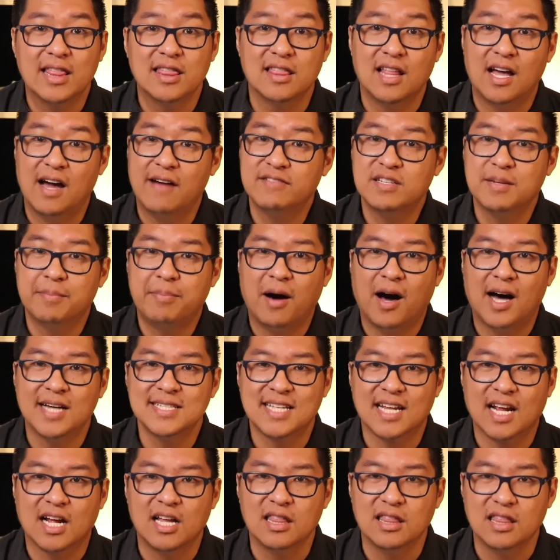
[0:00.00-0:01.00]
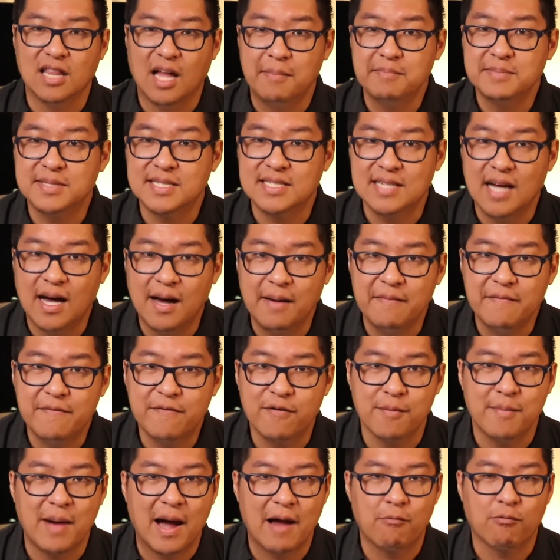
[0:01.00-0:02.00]
love depositing a lump sum
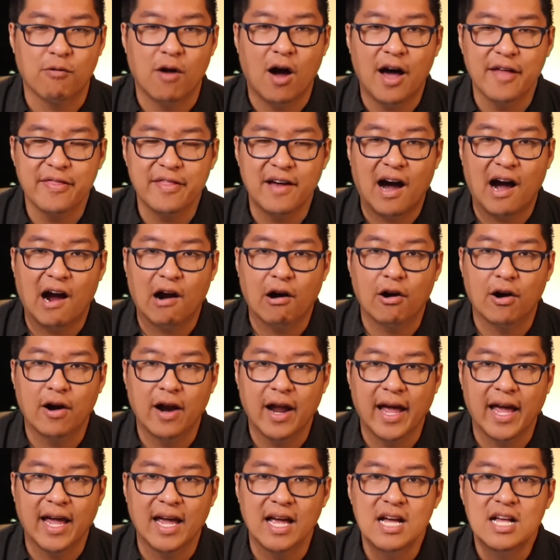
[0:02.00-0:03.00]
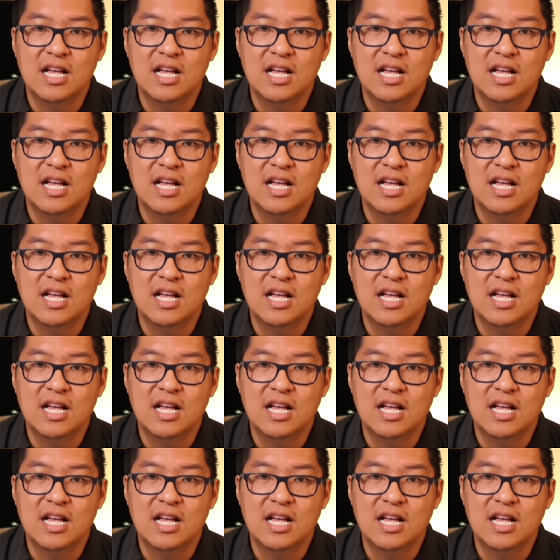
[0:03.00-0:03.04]
for my Roth IRA,